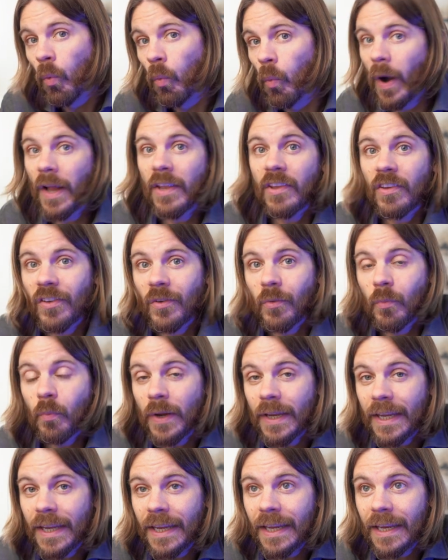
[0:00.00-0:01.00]
once
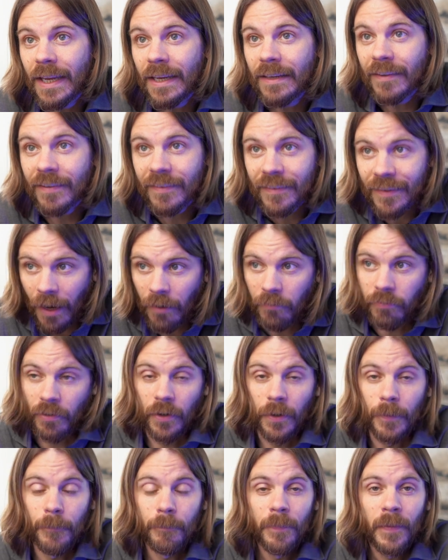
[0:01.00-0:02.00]
we
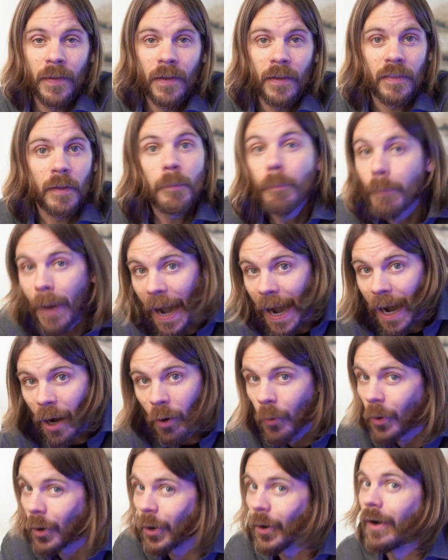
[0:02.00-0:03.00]
discover the
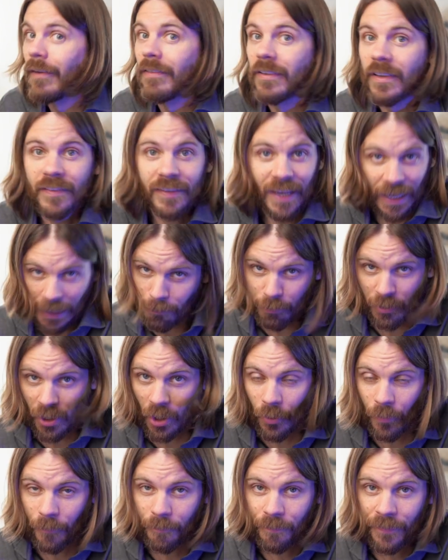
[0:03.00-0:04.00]
power of a
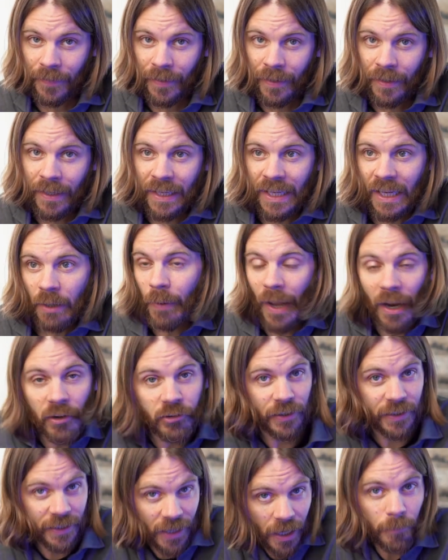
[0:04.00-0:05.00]
scapegoat, and we
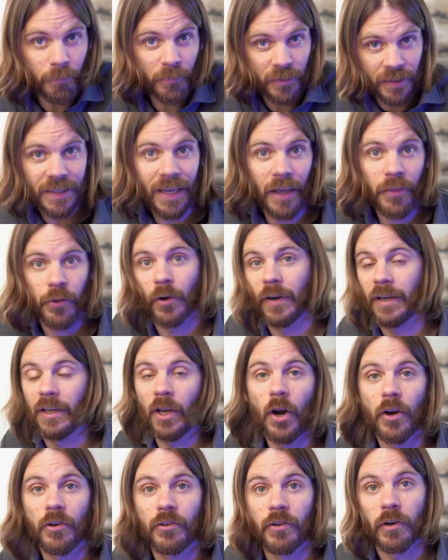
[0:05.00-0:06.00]
actually come together in
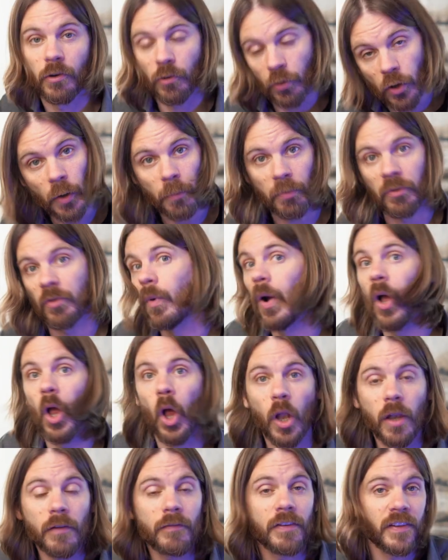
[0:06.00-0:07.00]
larger groups, well,
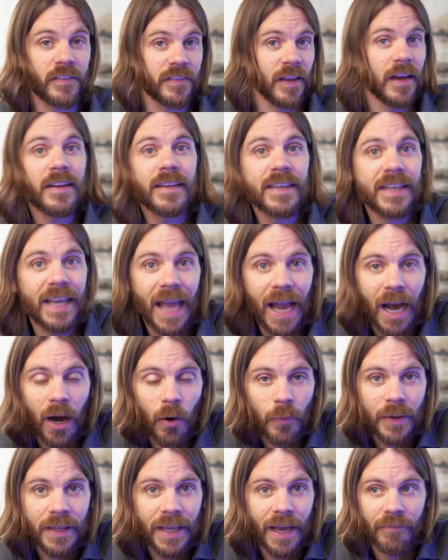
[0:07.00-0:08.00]
all of a sudden
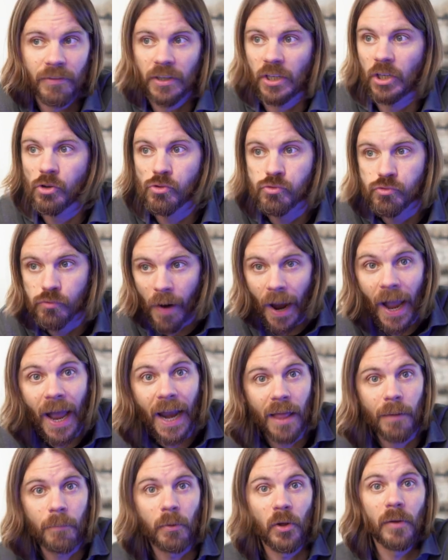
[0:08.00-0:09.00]
now we have
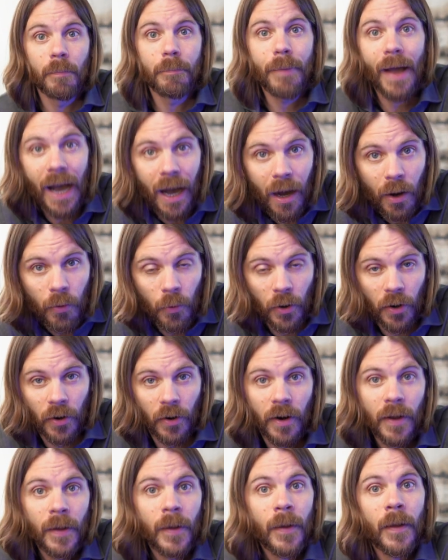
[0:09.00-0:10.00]
incredible
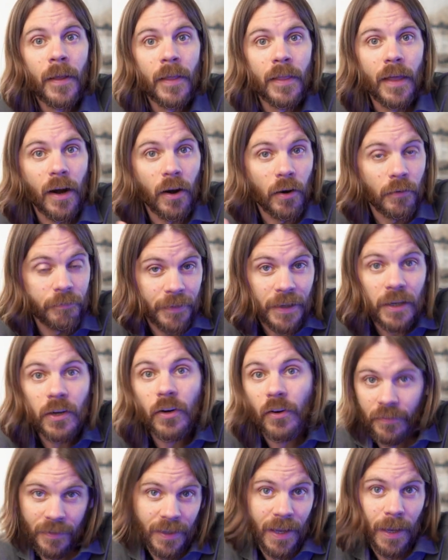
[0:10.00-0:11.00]
power at our
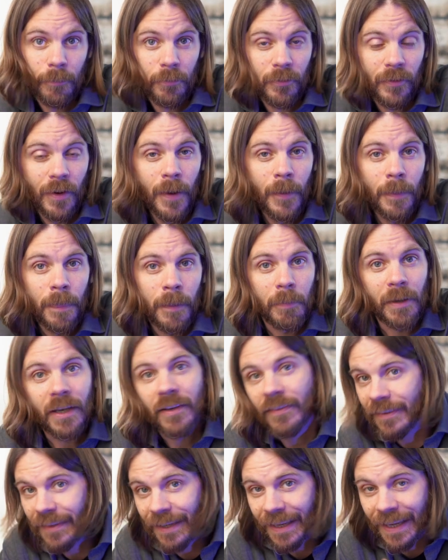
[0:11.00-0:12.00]
fingertips.
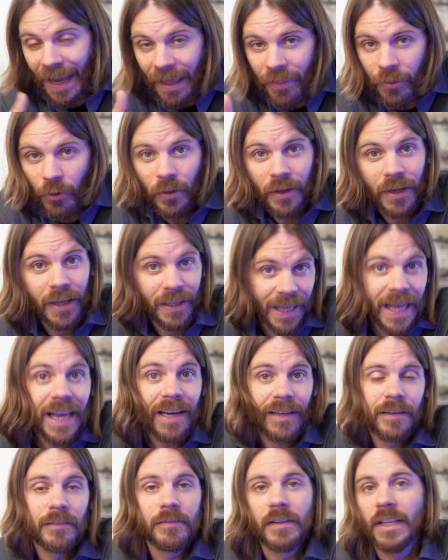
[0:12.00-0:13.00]
Because together,
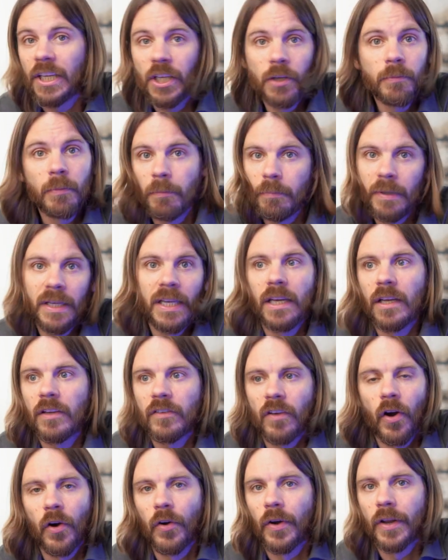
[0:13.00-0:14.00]
collectively, human
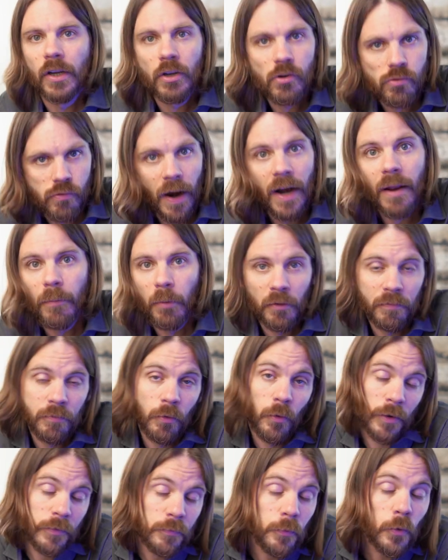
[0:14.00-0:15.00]
beings are an incredible
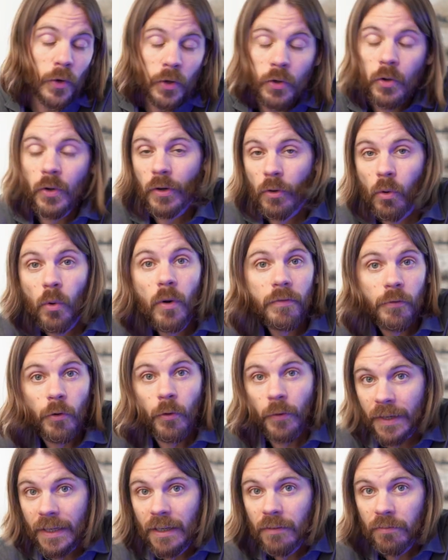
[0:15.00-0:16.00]
force for good or
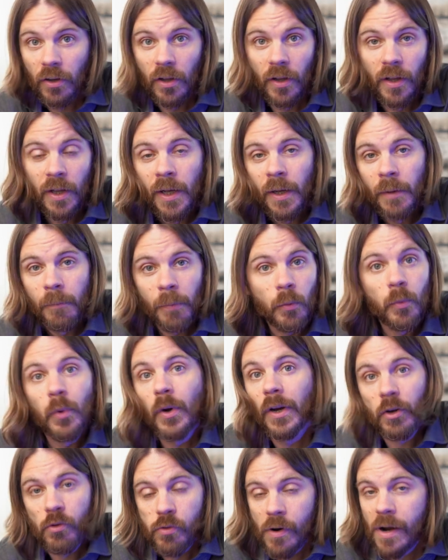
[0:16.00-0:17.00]
for evil, but
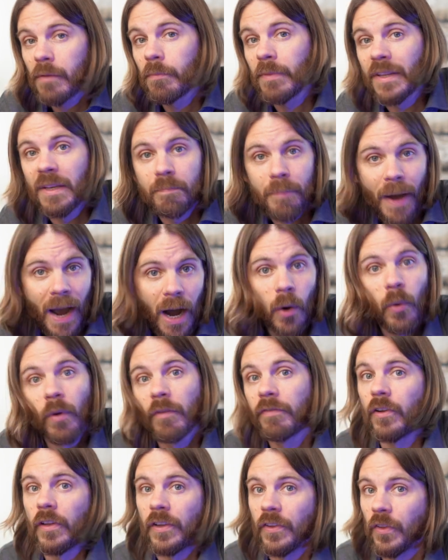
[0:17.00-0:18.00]
we're incredibly
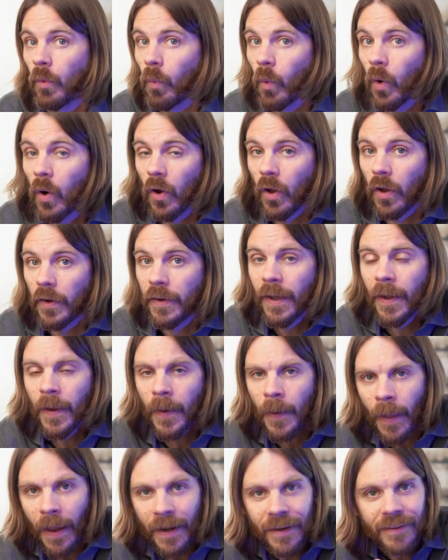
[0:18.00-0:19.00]
powerful in the world.
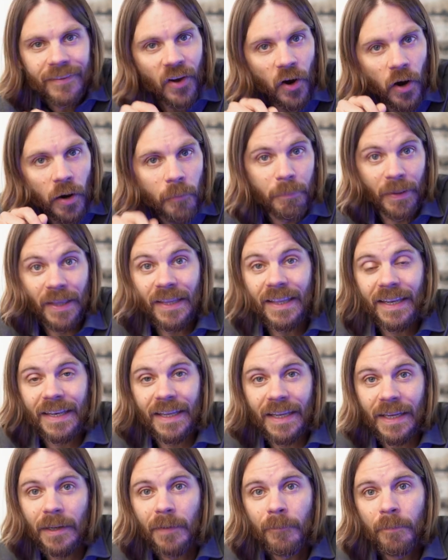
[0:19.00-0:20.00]
And it's our
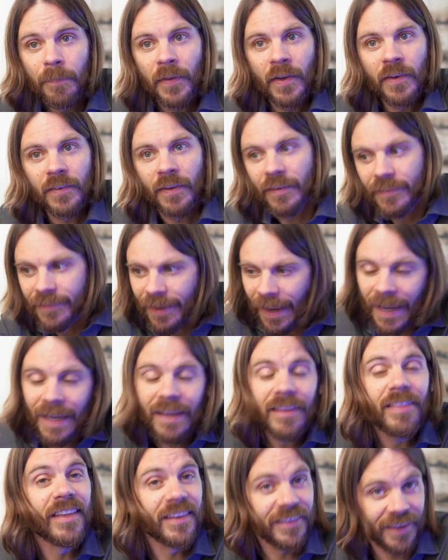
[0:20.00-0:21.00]
ability to
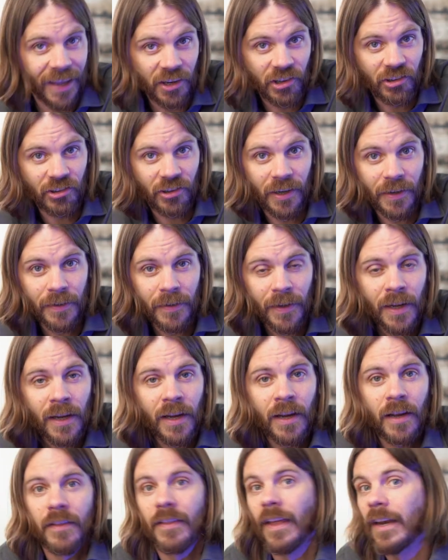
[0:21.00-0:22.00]
take the tension
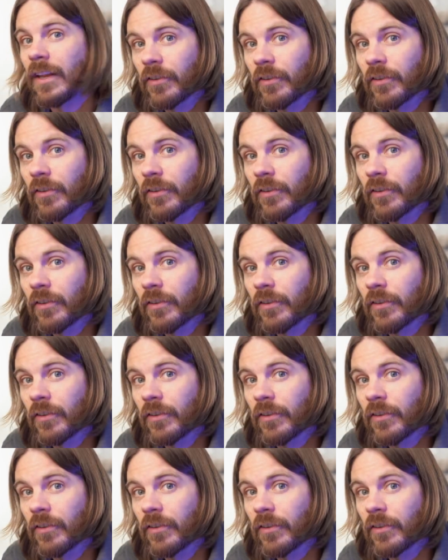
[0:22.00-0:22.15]
that